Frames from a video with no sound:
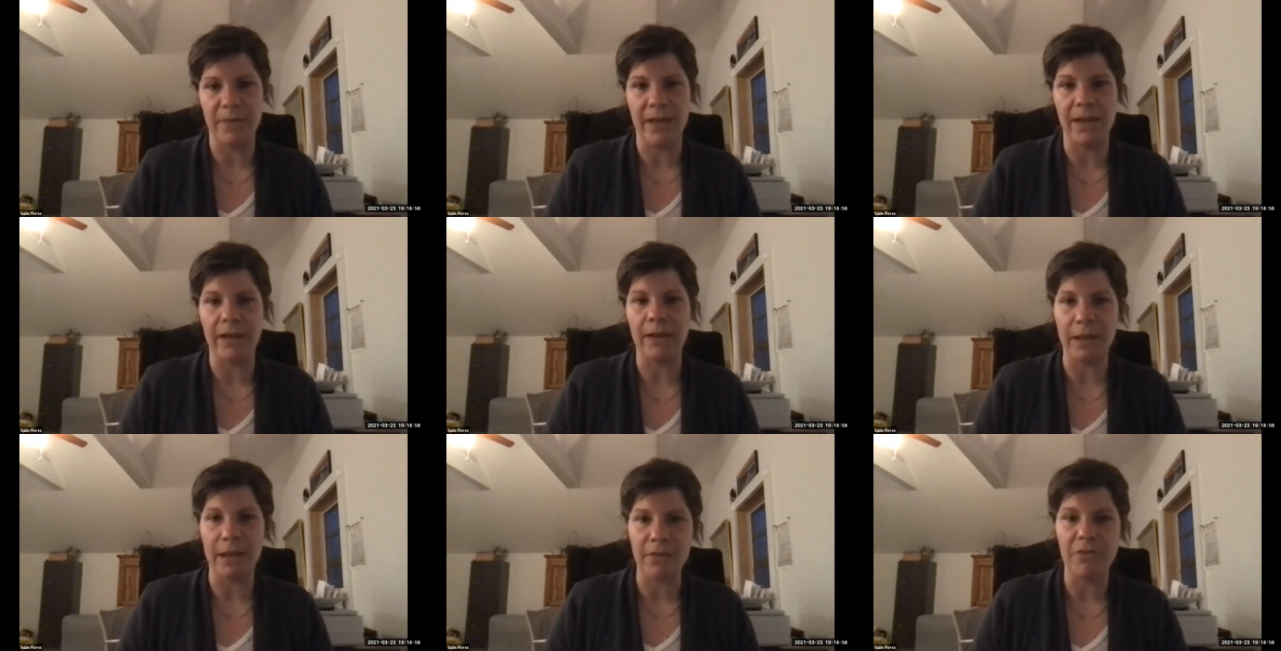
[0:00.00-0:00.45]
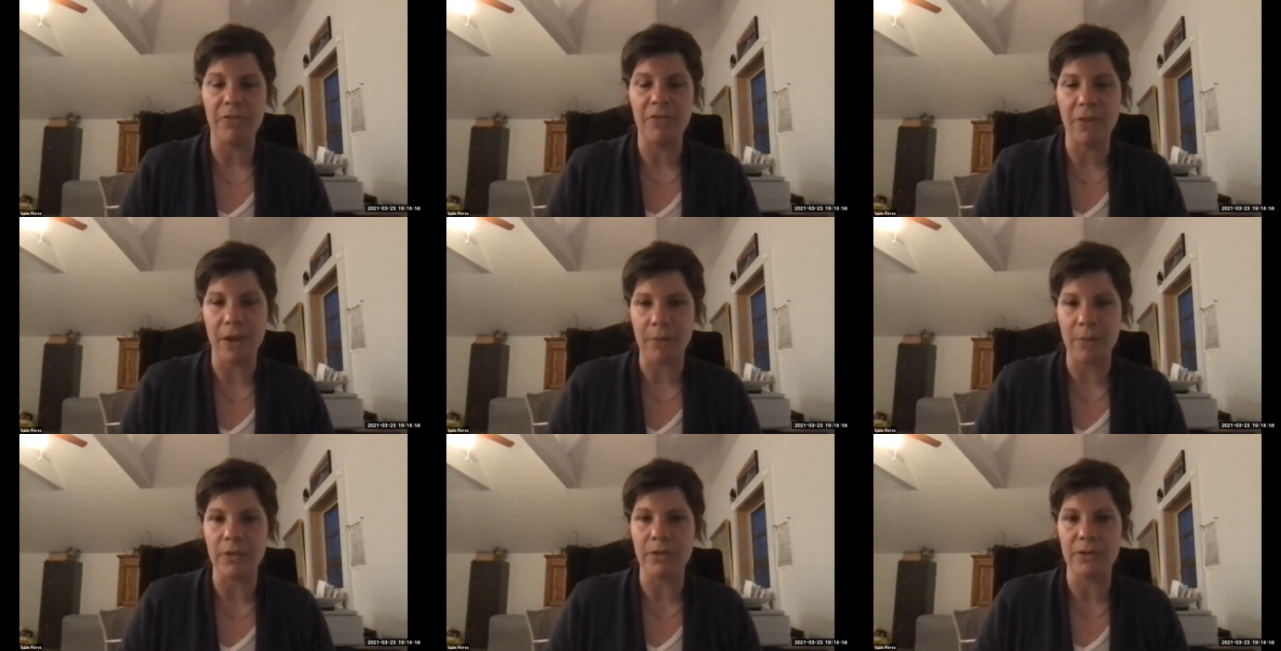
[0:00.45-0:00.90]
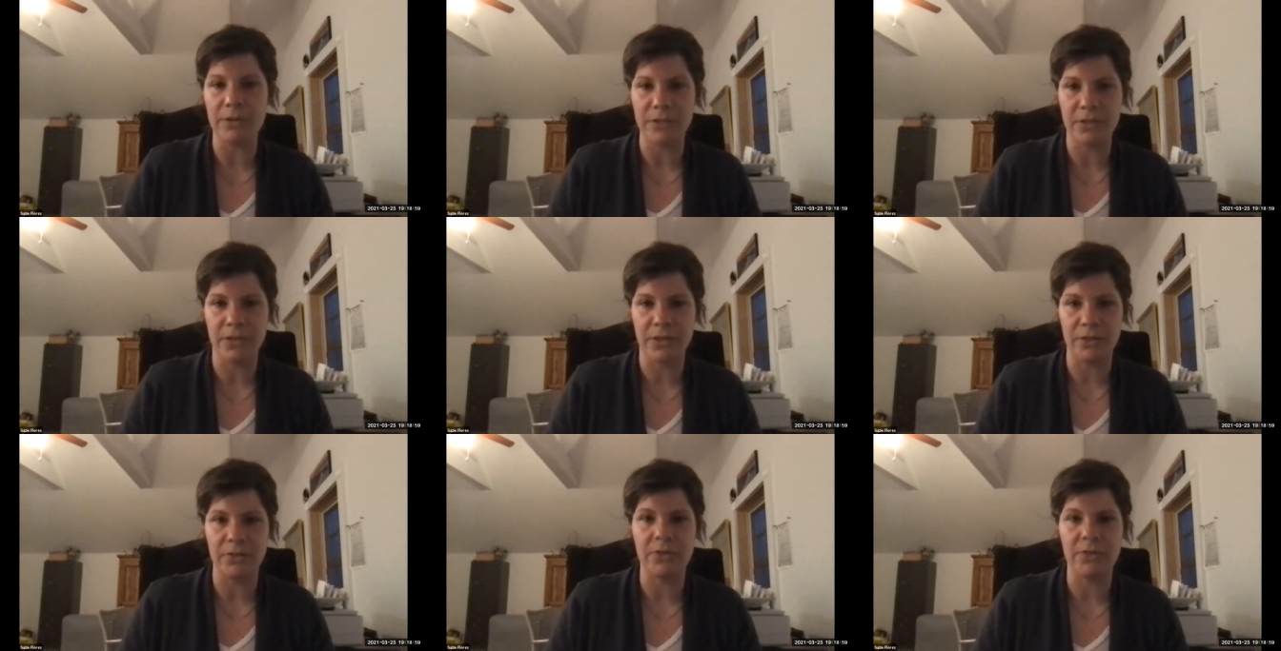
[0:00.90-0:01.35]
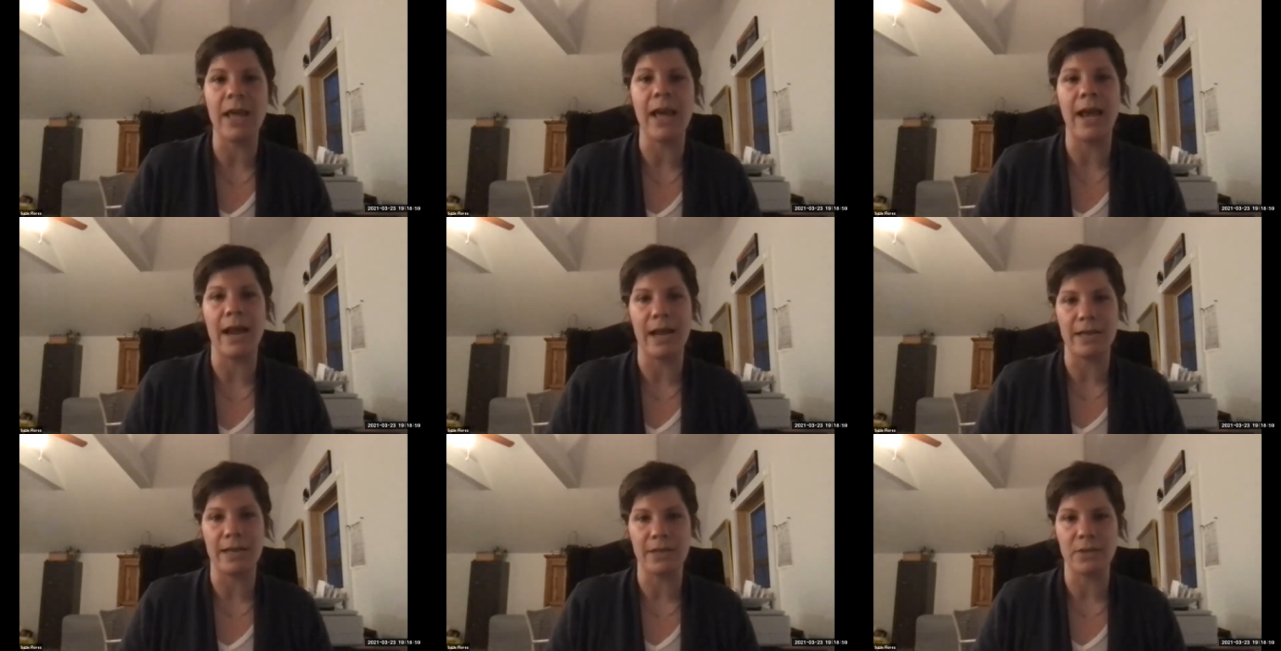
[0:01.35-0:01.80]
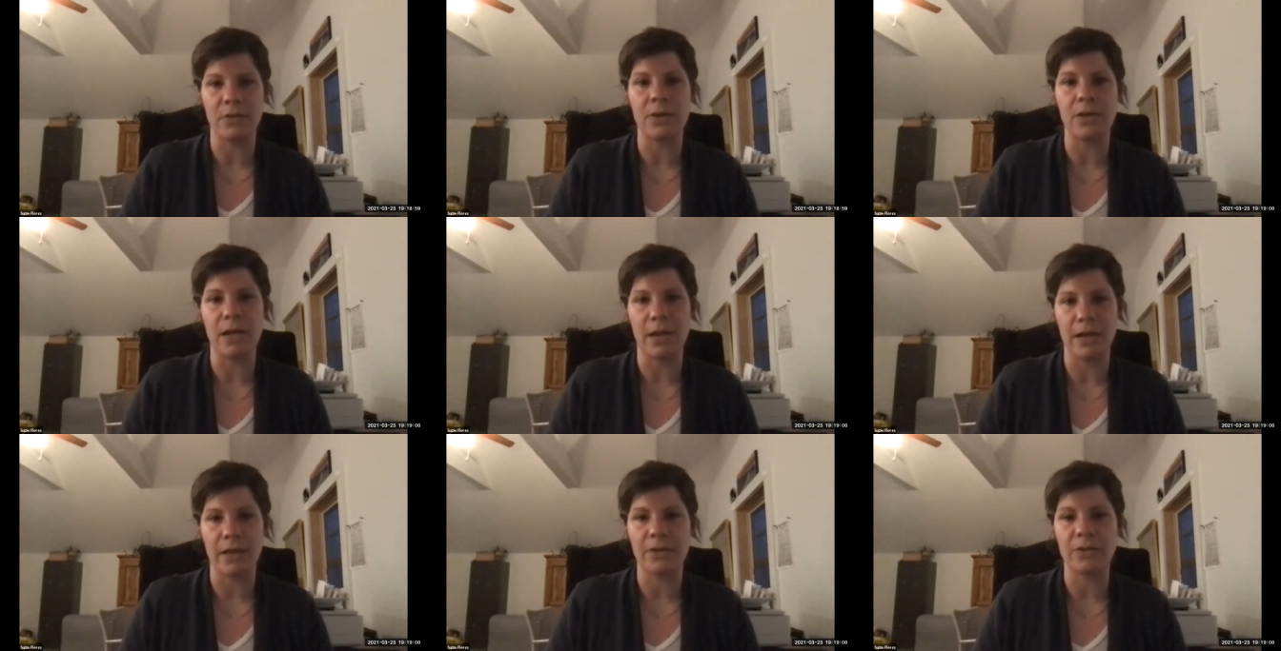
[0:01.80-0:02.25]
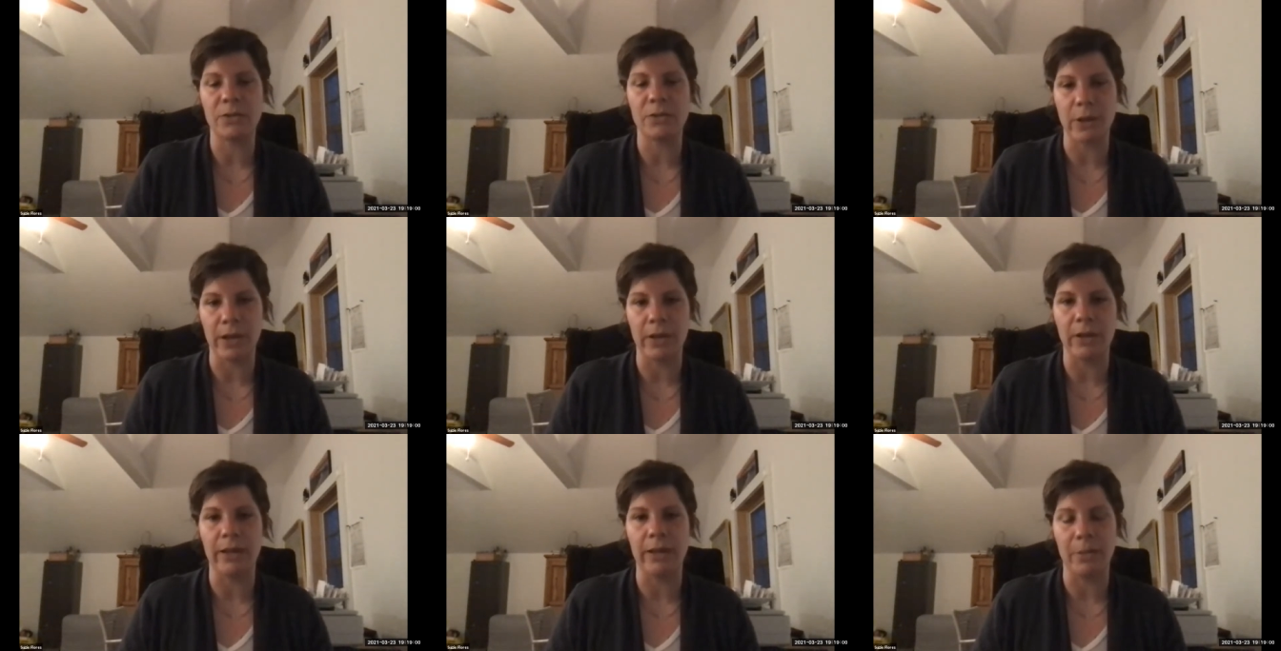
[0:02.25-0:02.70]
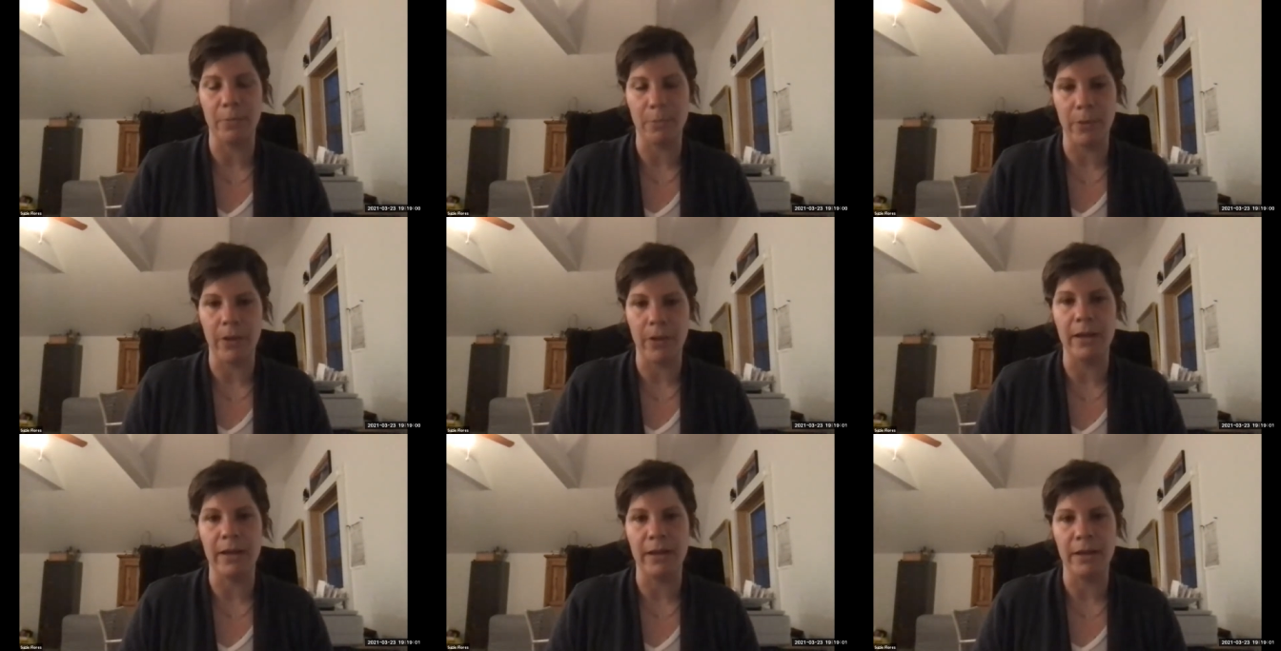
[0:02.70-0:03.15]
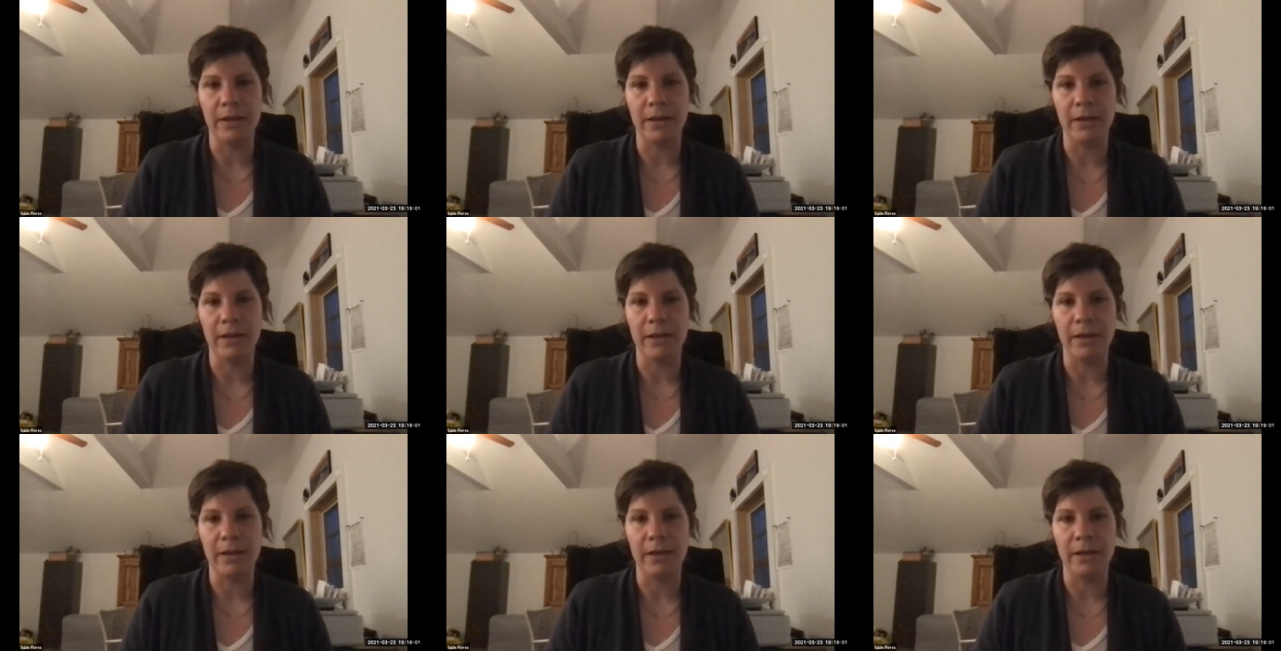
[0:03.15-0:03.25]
and allow the farmers to use that as an organic soil input